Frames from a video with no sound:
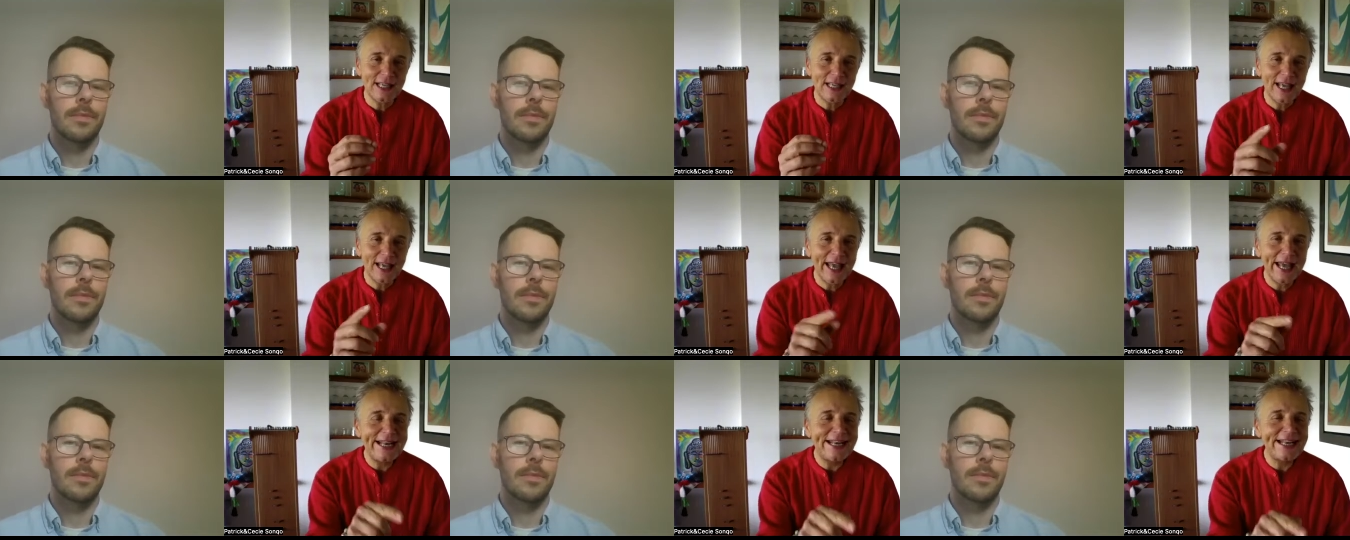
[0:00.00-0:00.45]

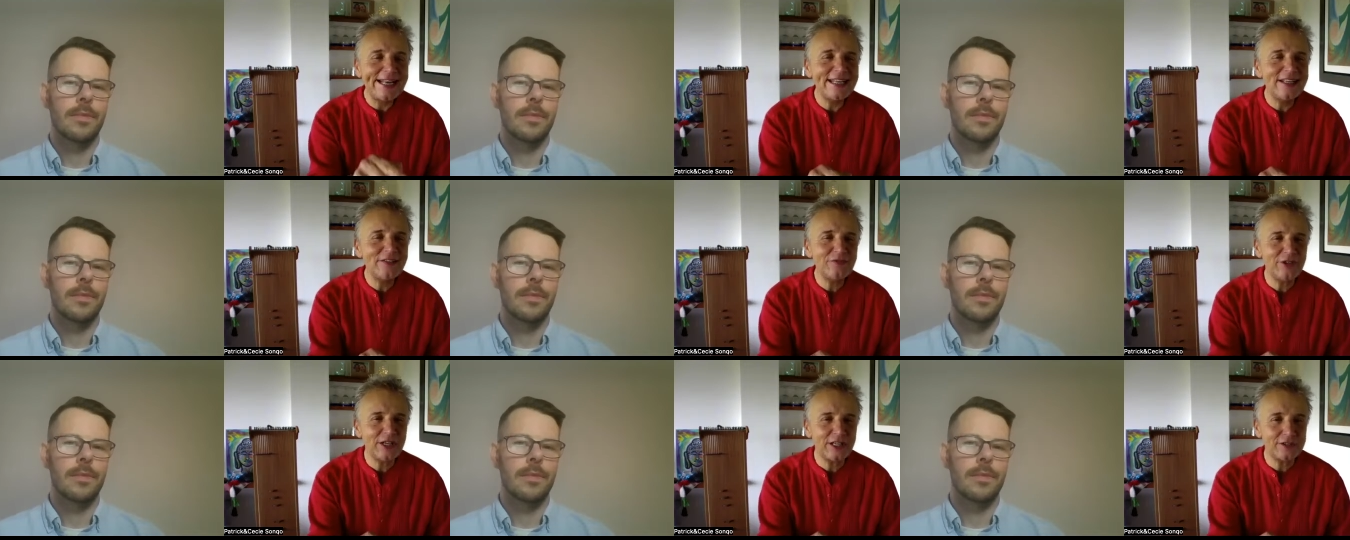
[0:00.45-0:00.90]
Speaker 1: and
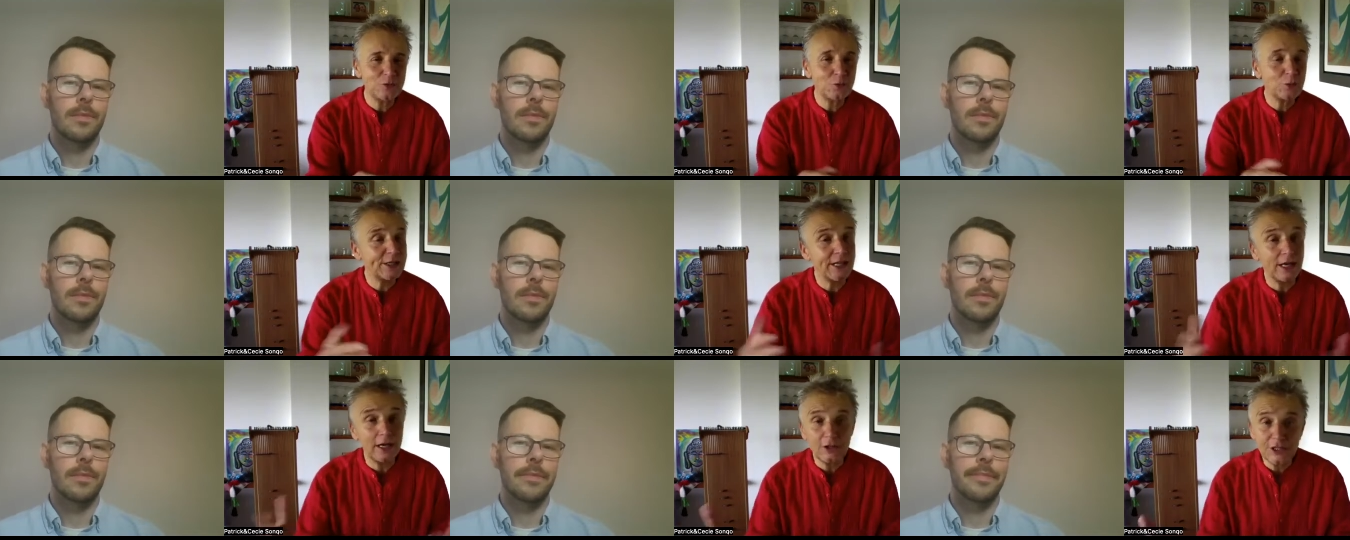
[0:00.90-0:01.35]
live it
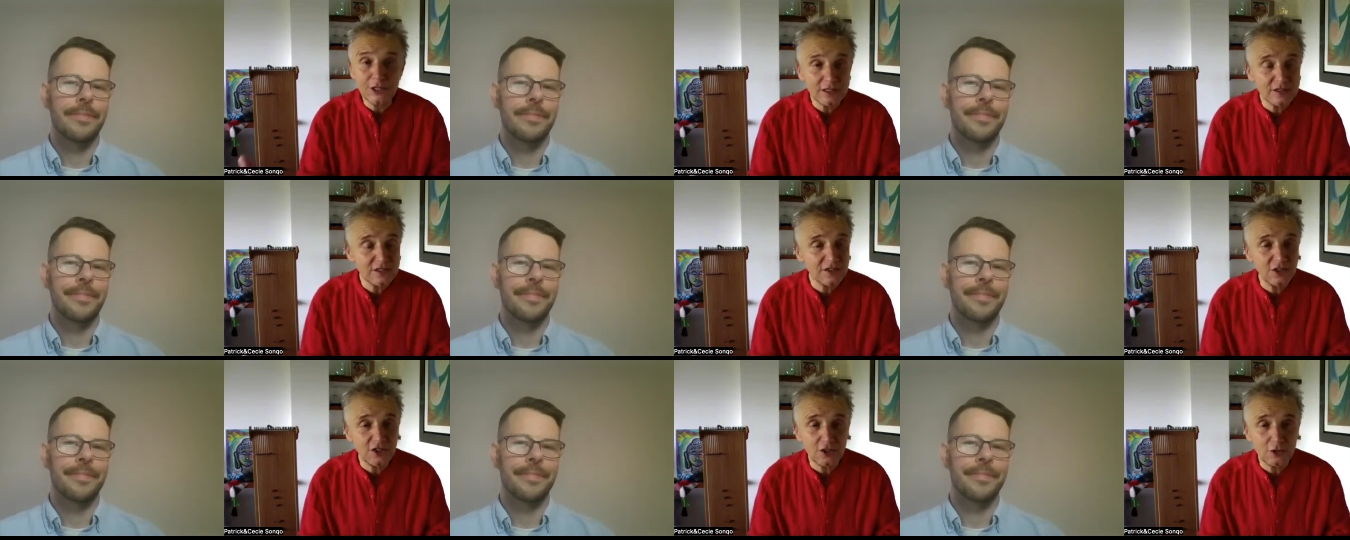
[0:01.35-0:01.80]
without
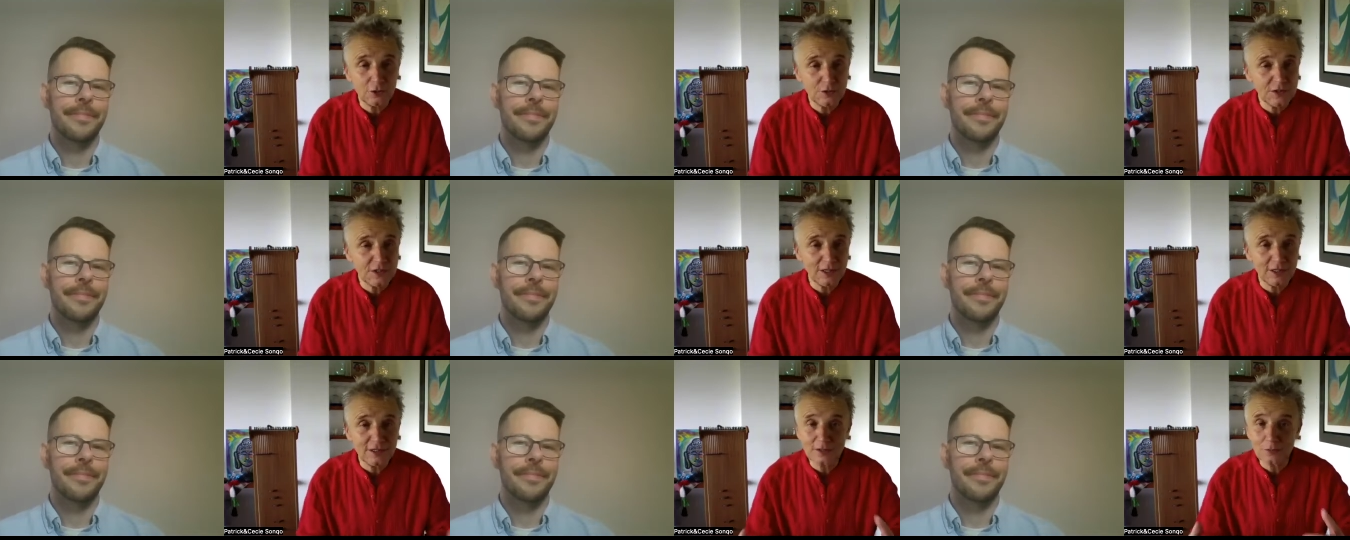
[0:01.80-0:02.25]

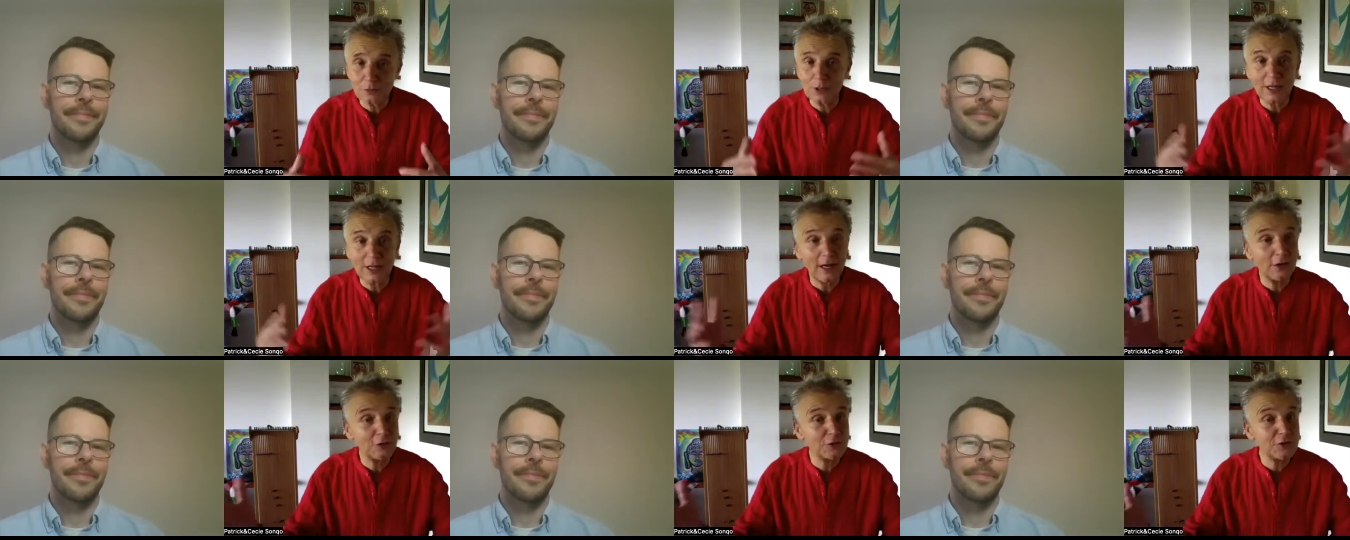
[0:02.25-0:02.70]
excuses,
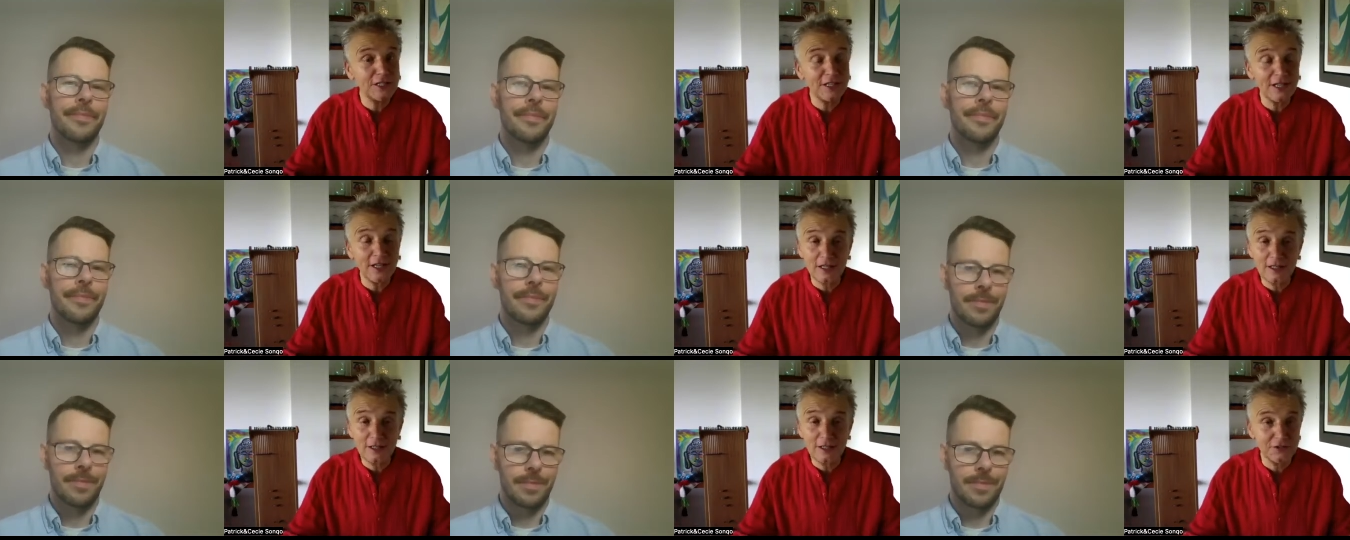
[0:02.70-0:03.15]
without
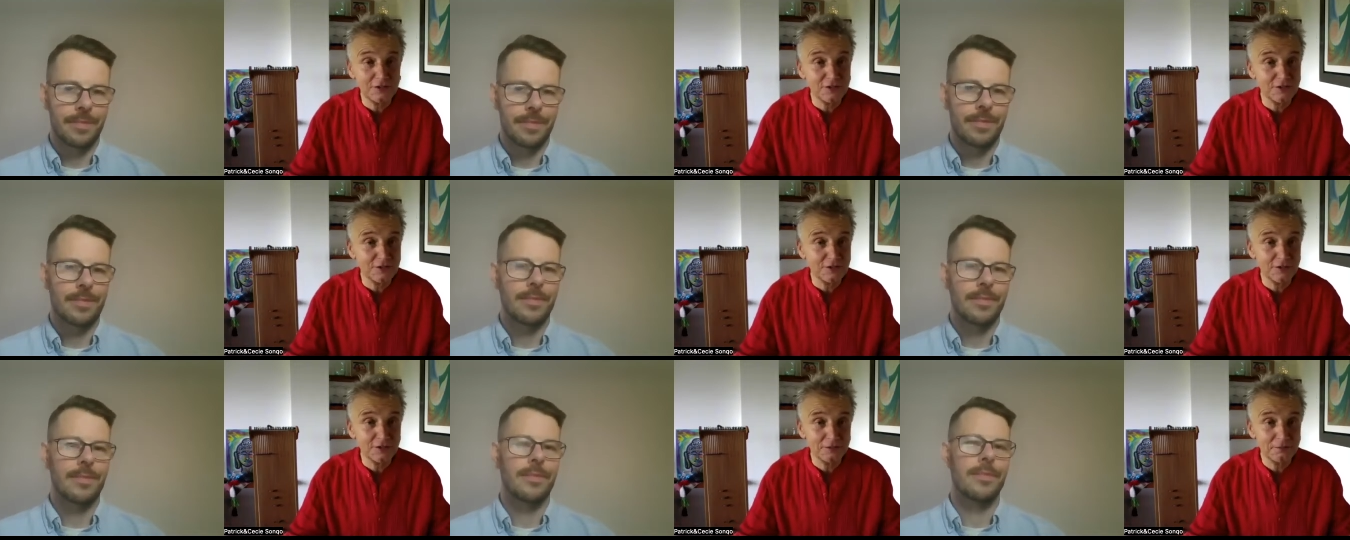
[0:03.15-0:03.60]

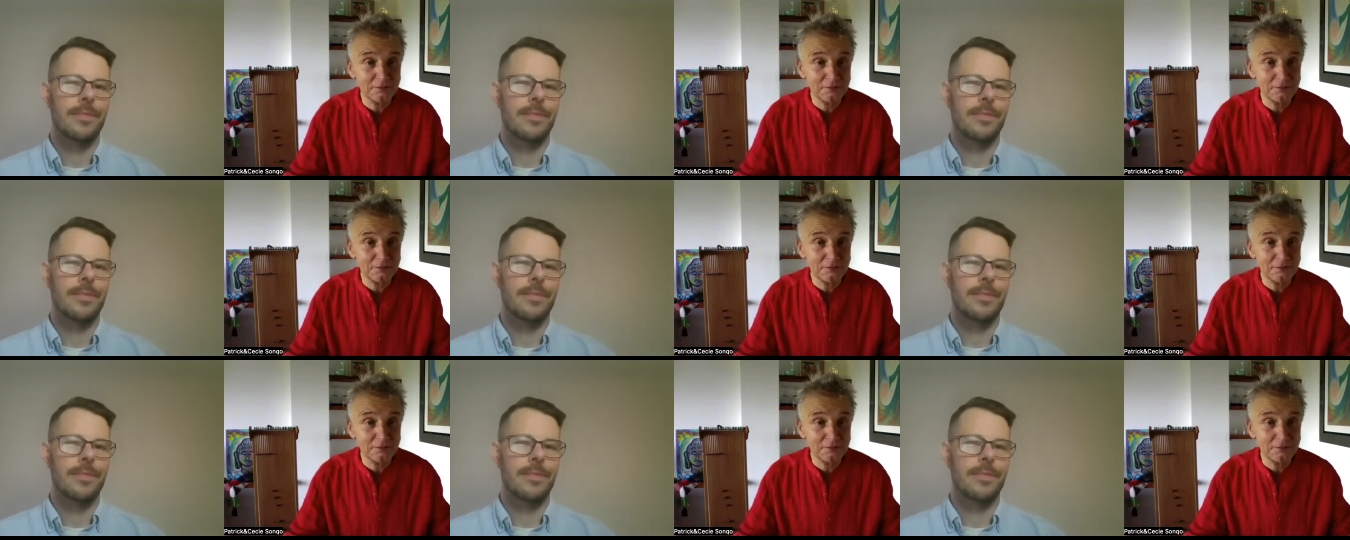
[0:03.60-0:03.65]
guilt.